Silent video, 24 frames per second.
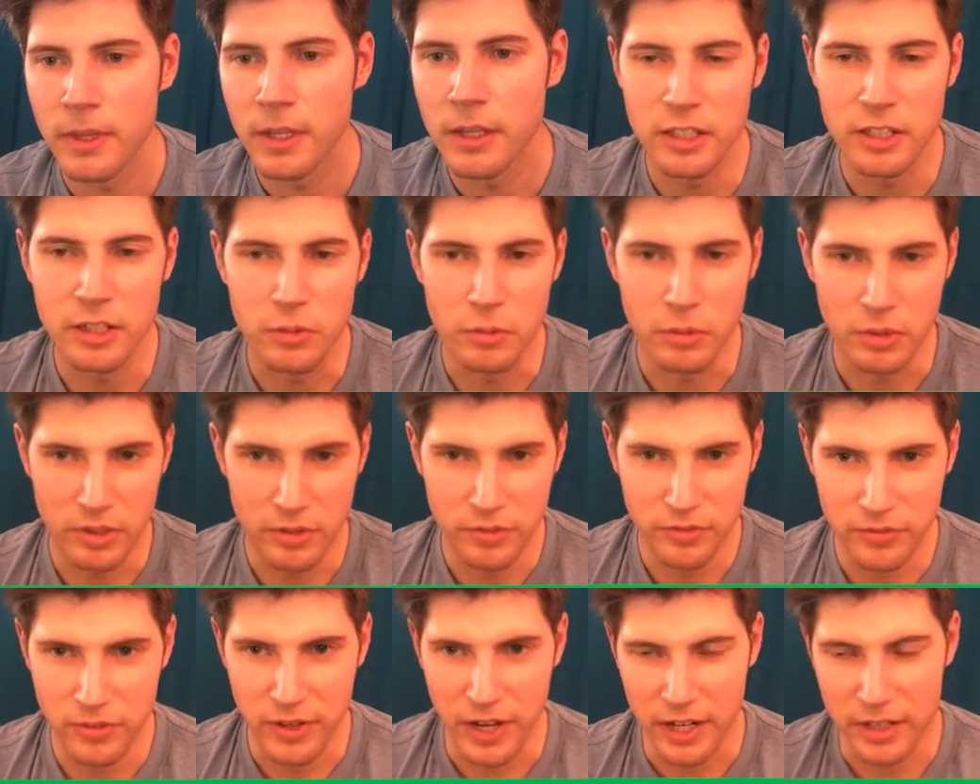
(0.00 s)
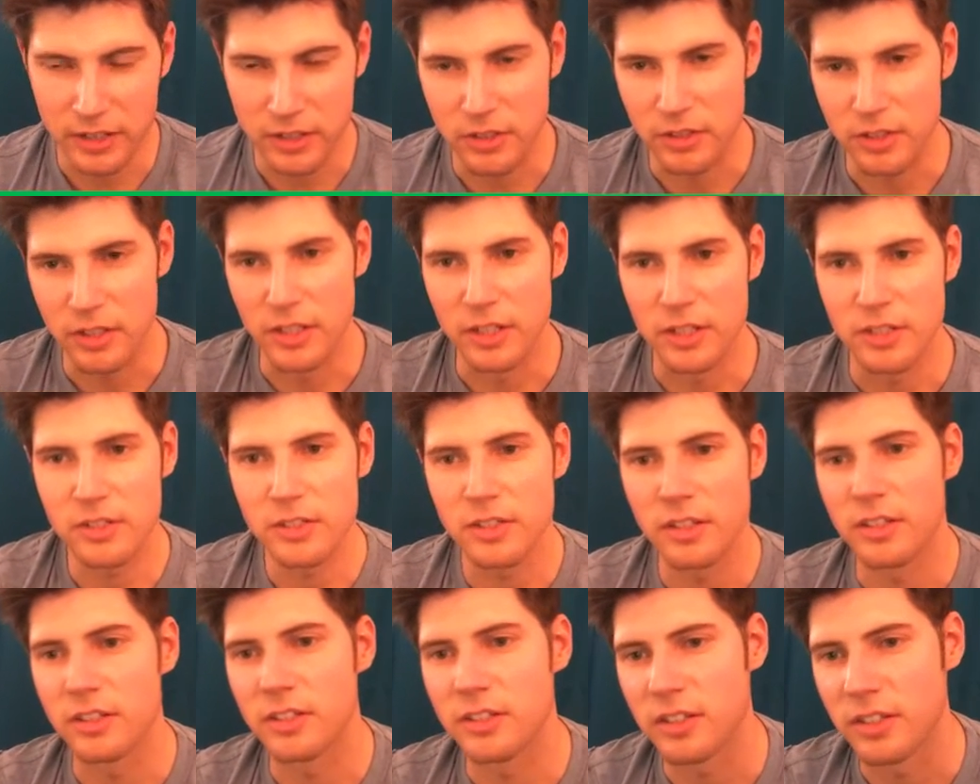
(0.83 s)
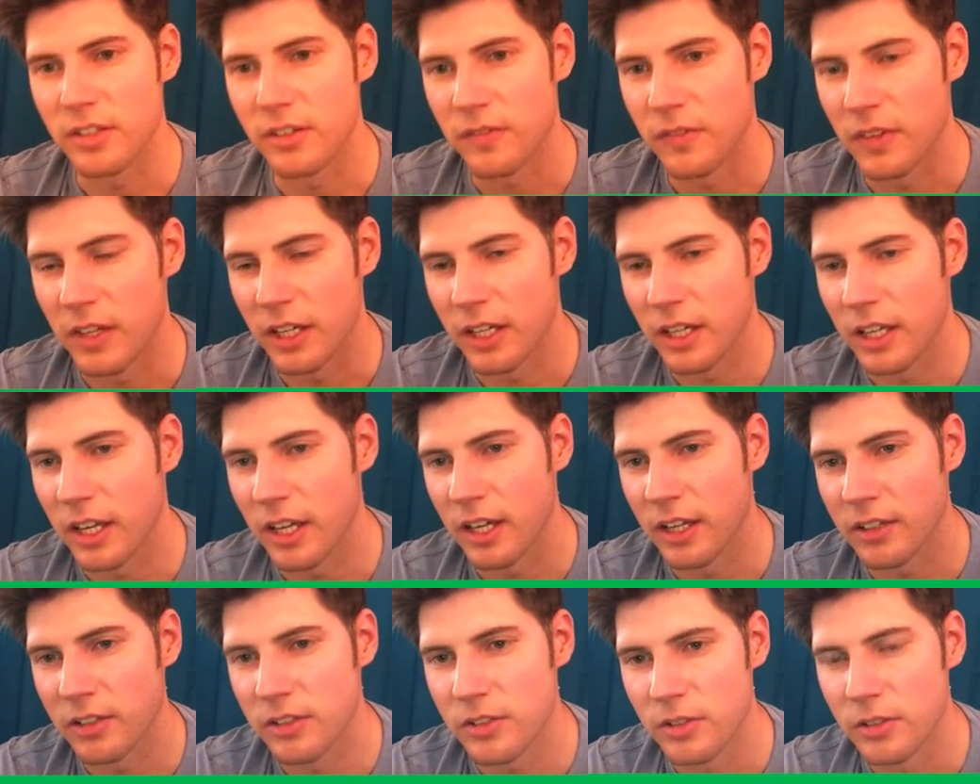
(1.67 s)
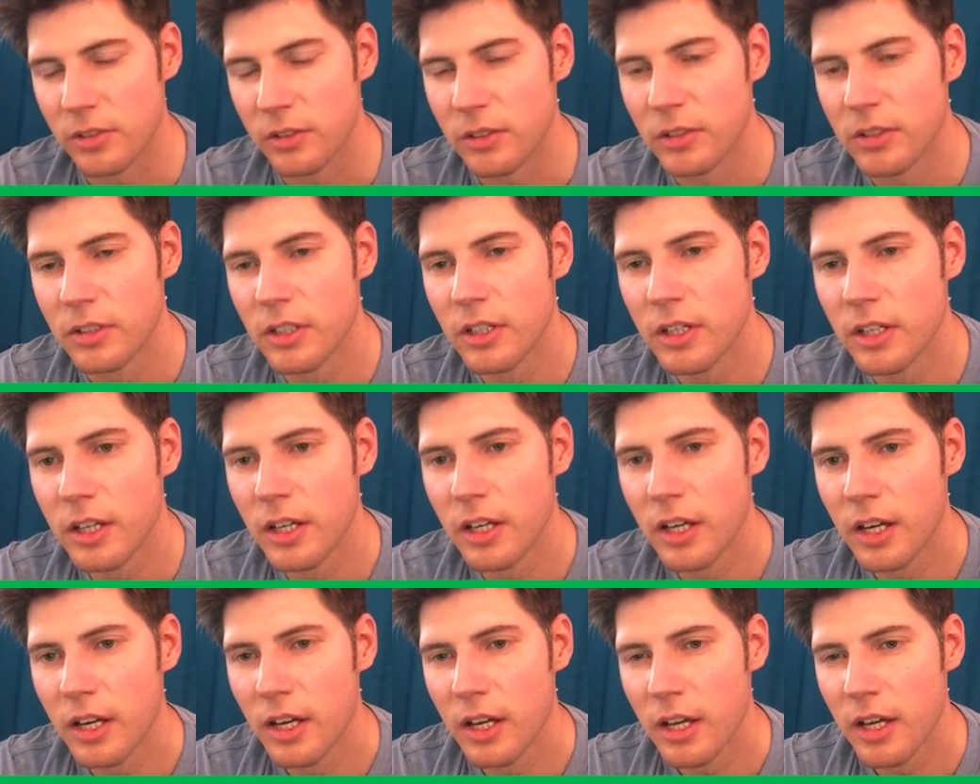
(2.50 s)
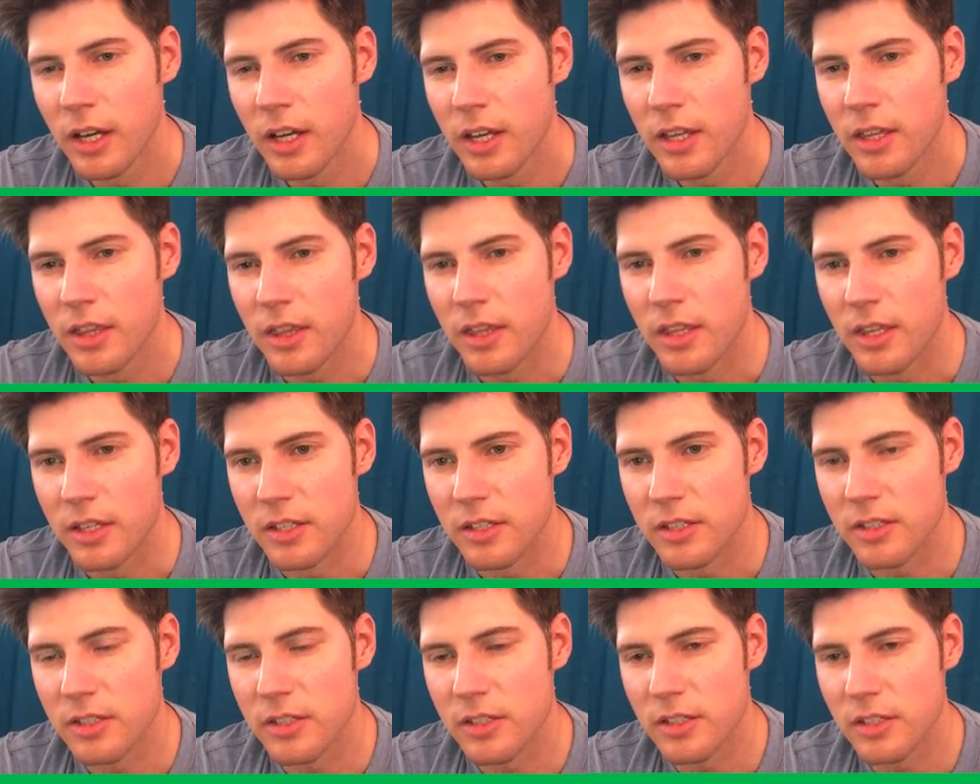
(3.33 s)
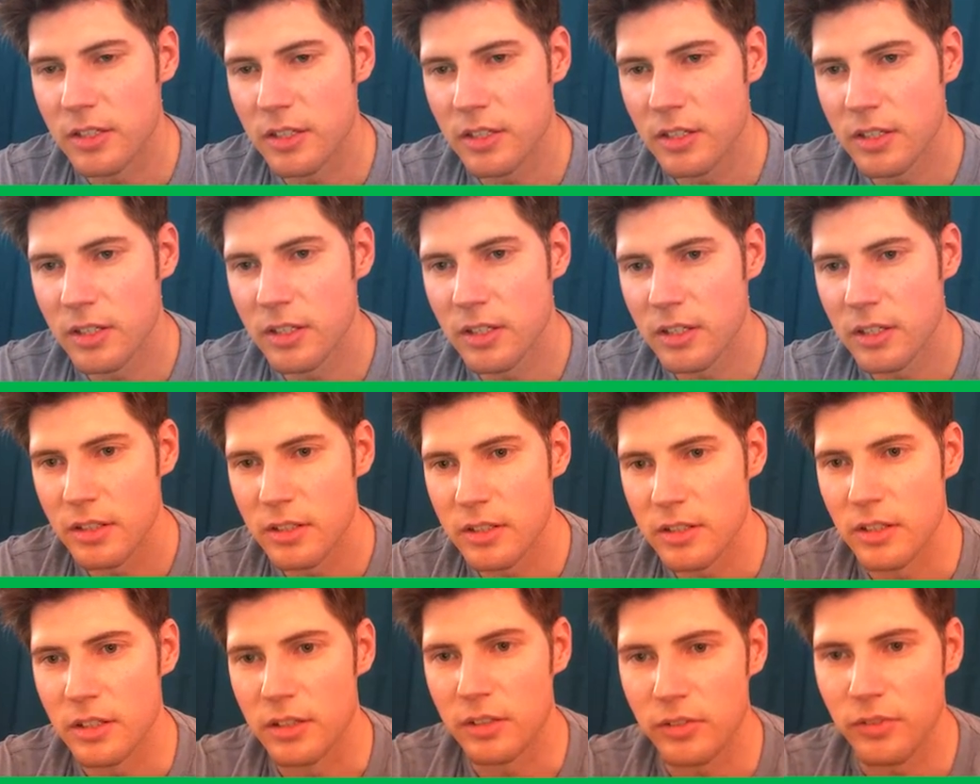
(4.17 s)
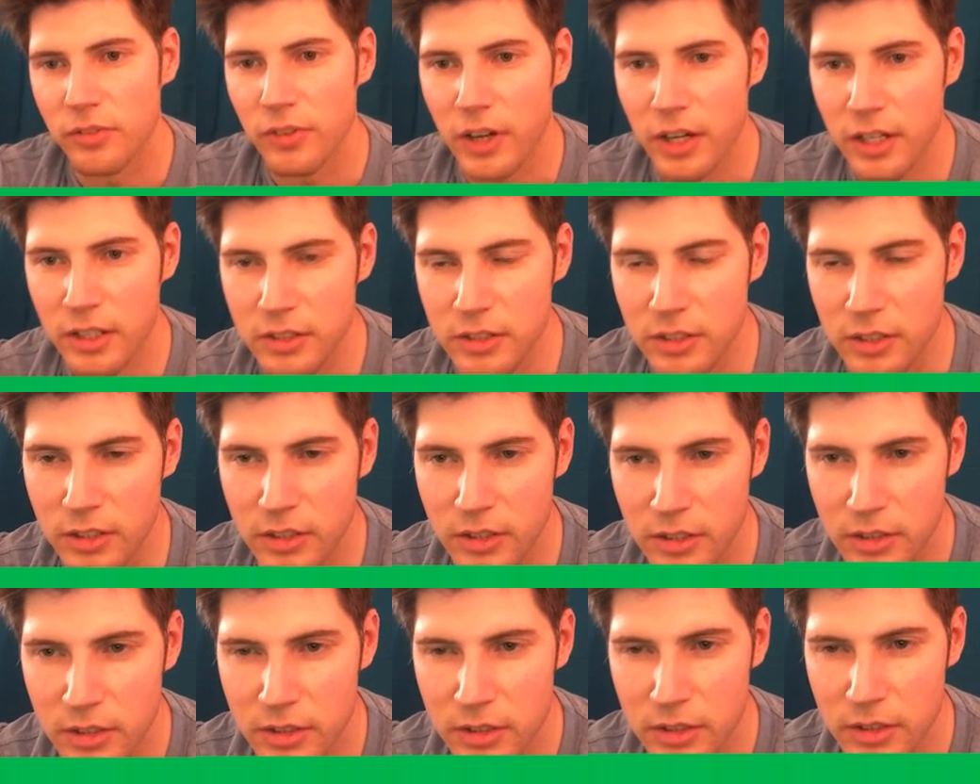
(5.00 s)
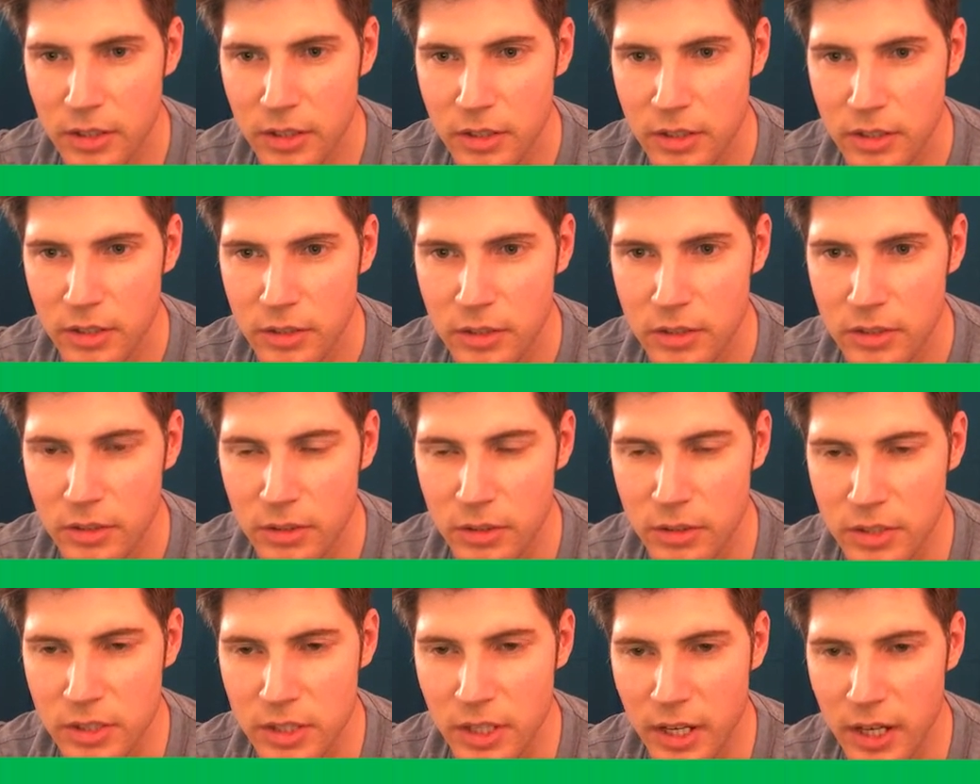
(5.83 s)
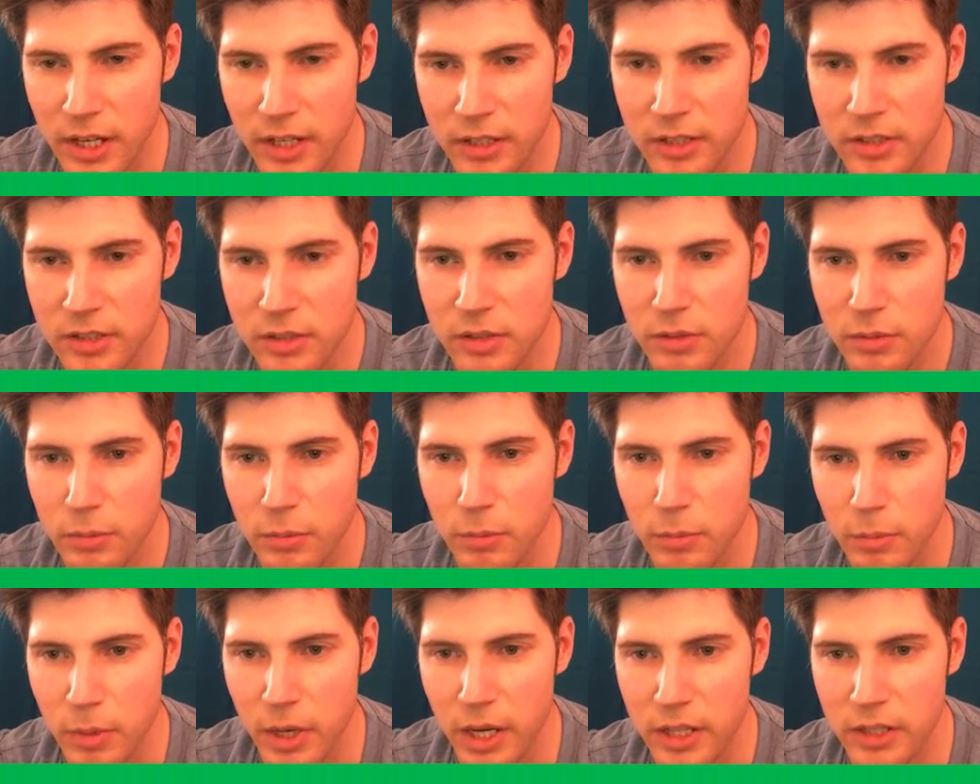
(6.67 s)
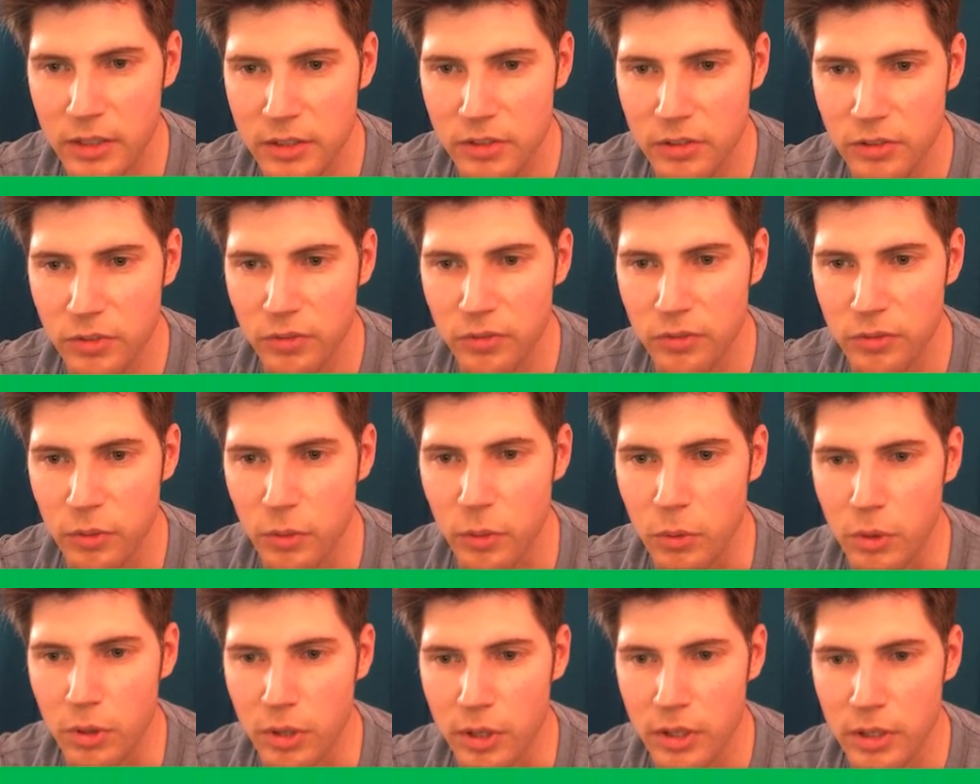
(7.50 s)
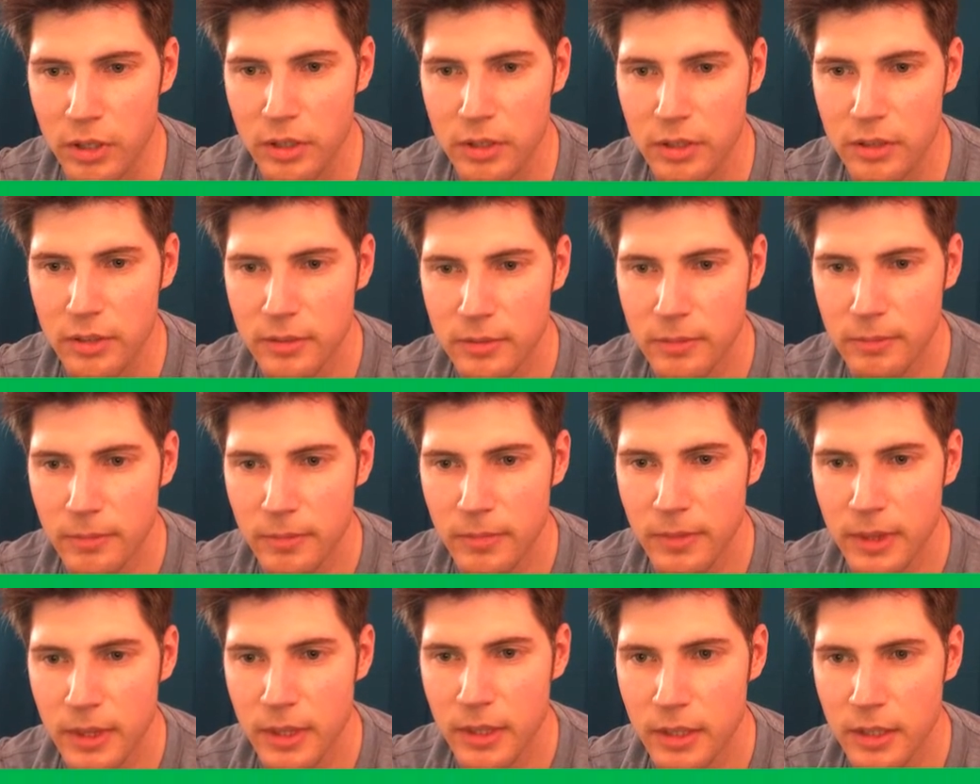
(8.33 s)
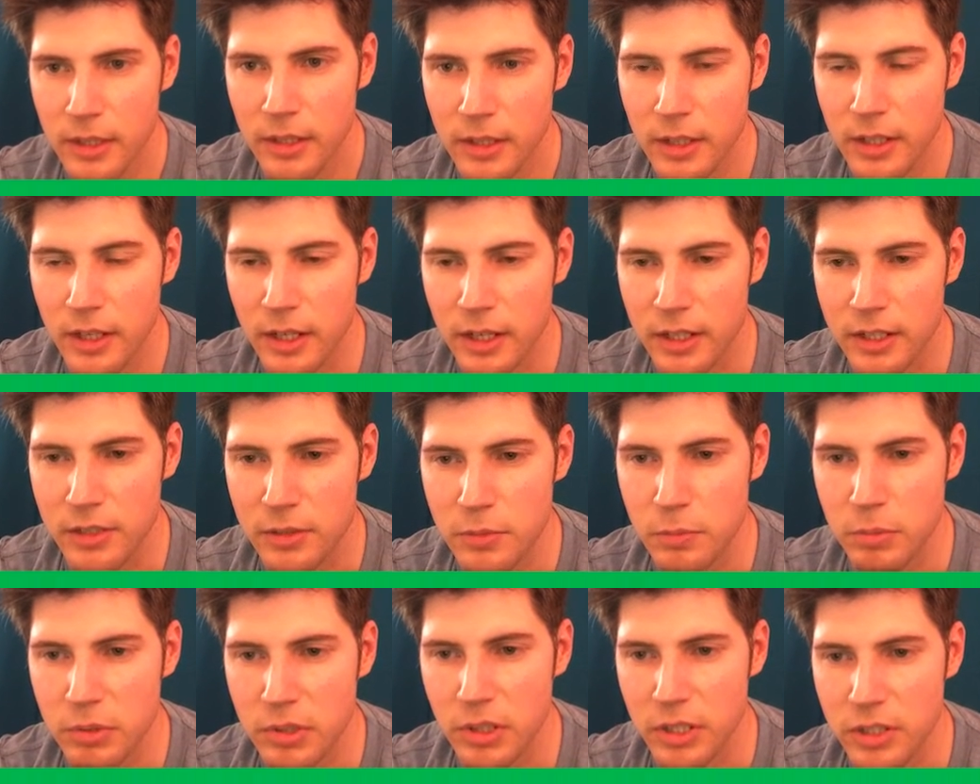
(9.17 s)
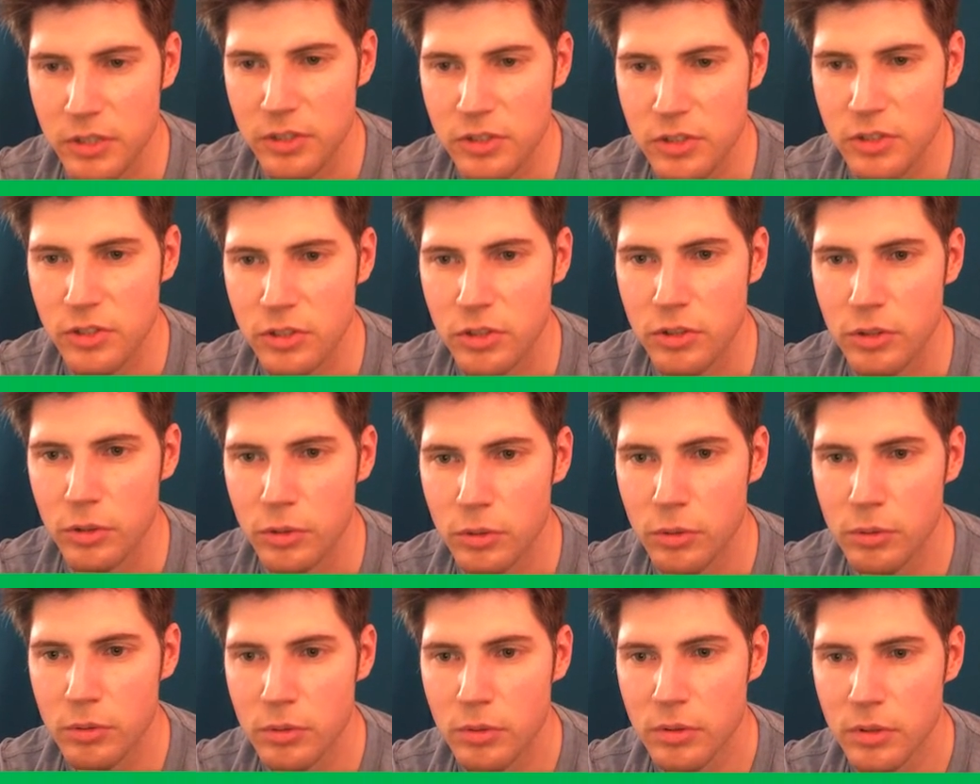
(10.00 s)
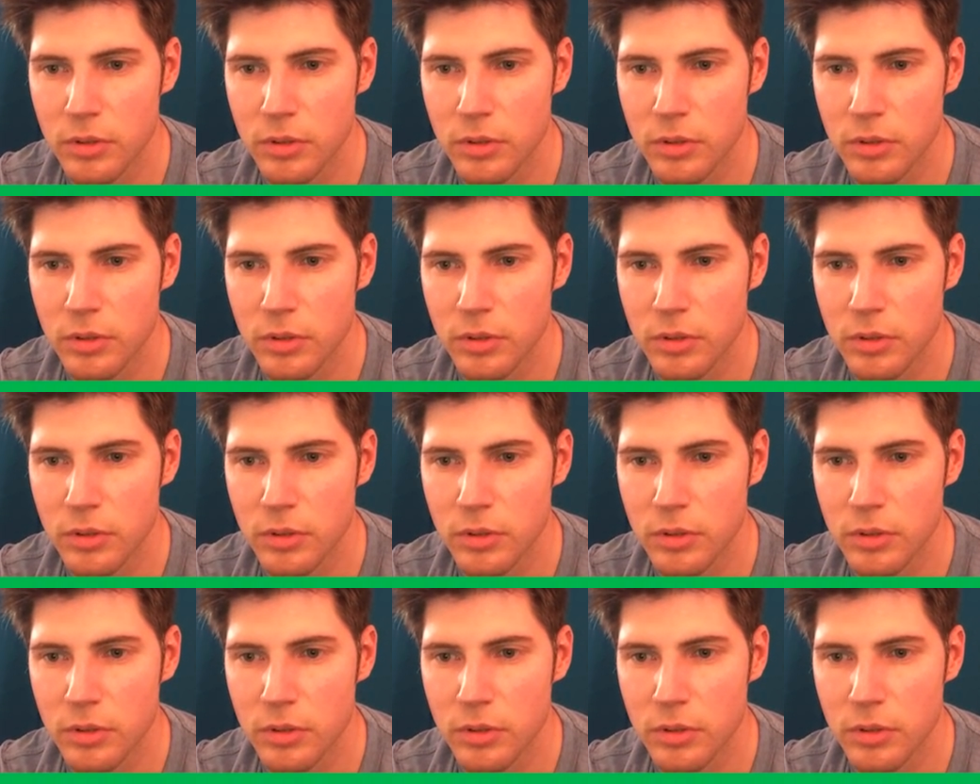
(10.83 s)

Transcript: You'd want to factor this and see if they cancel. This does factor. So it's x minus 4, x plus 2